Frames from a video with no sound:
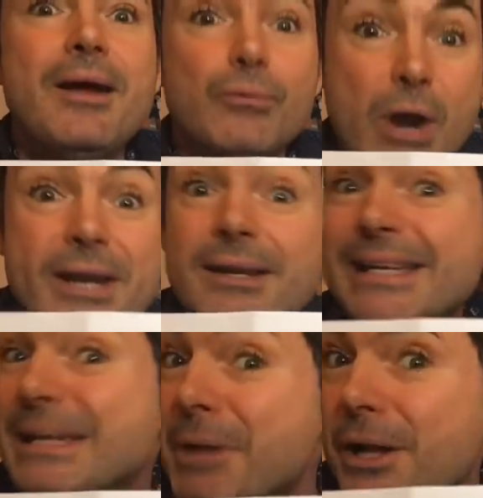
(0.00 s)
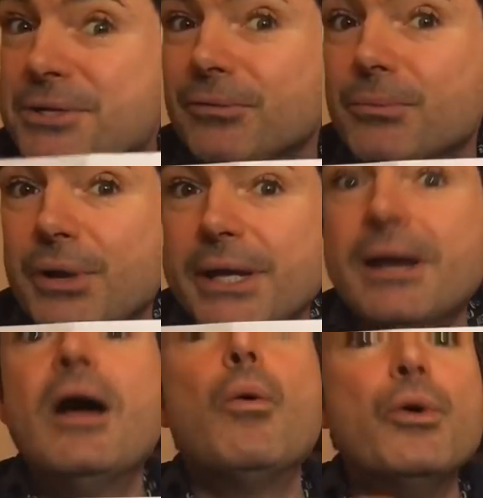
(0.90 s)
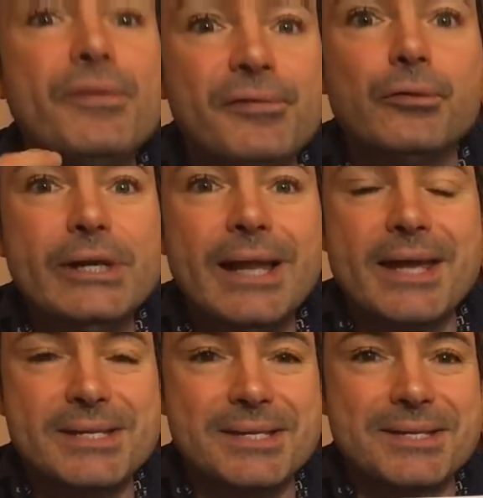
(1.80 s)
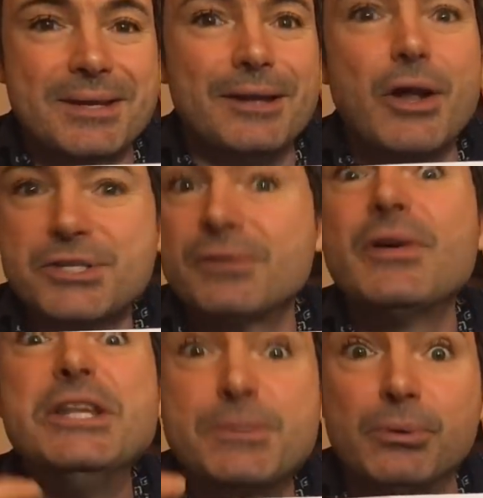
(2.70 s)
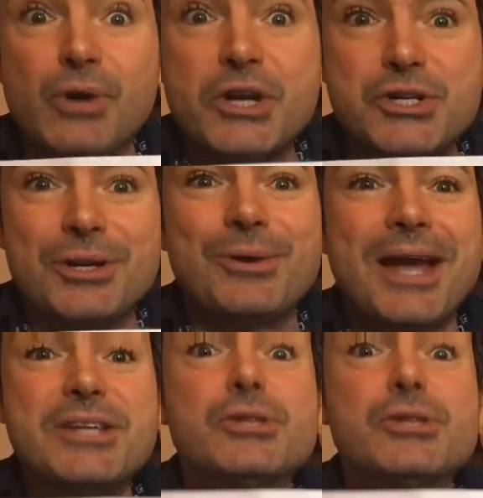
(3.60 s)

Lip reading: regular emails from me with free lessons and lots of inspiration, okay?